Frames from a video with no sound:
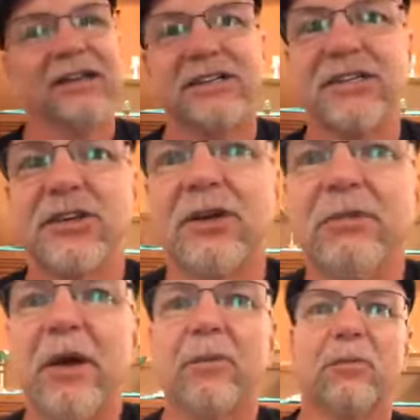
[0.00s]
She's going to
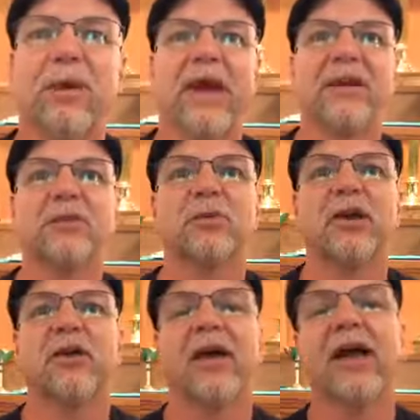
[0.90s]
be a pain in the
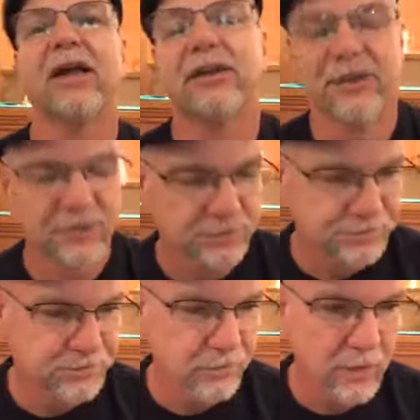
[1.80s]
rear end.
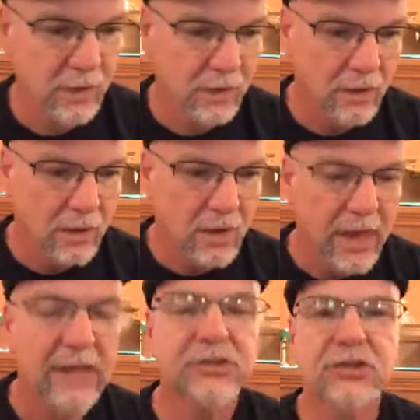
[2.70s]

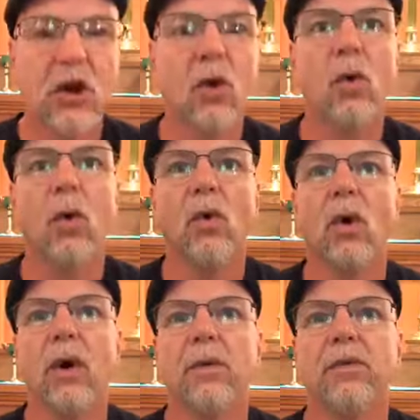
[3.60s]
And so
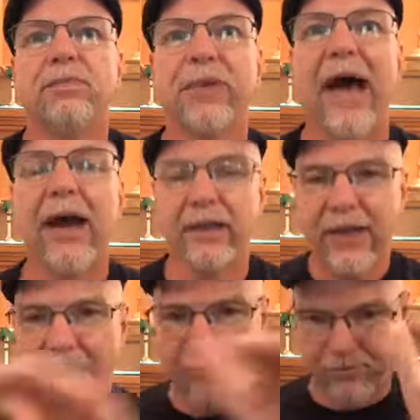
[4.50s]

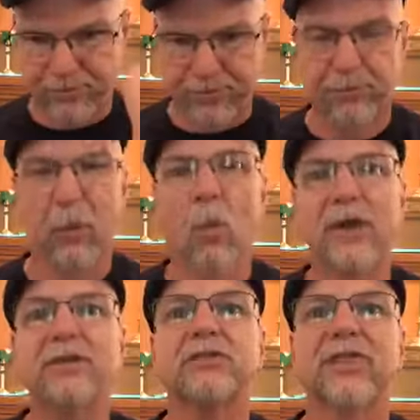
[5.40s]
but
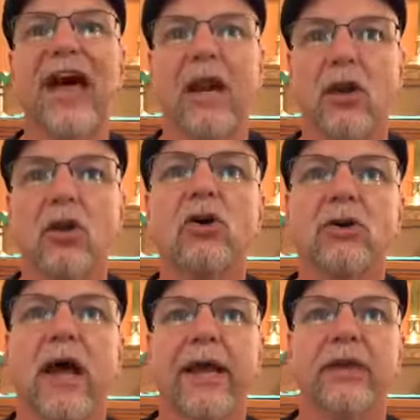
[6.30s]
what does that
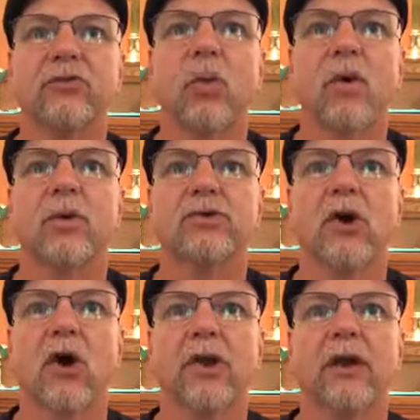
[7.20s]
look like is what we're
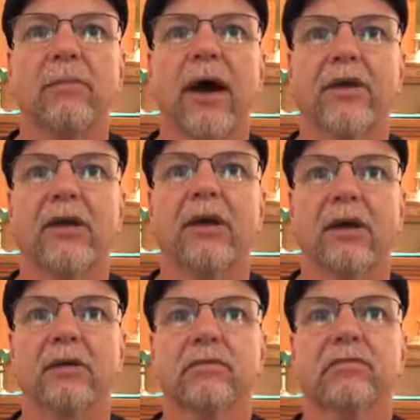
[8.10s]
talking about
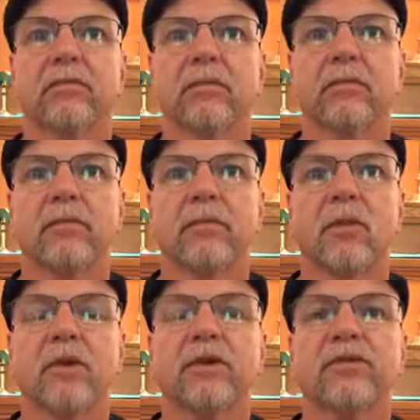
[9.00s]
here.
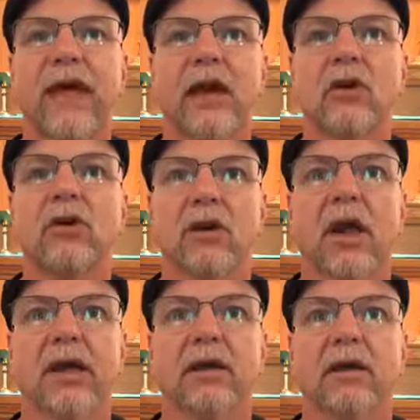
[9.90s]
What does that look
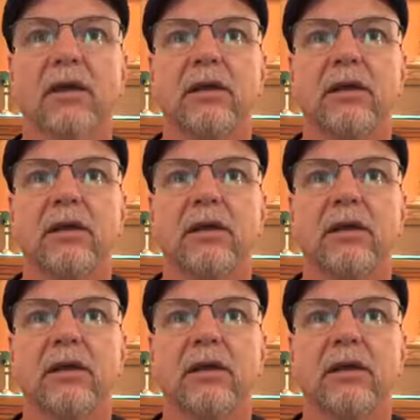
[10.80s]
like?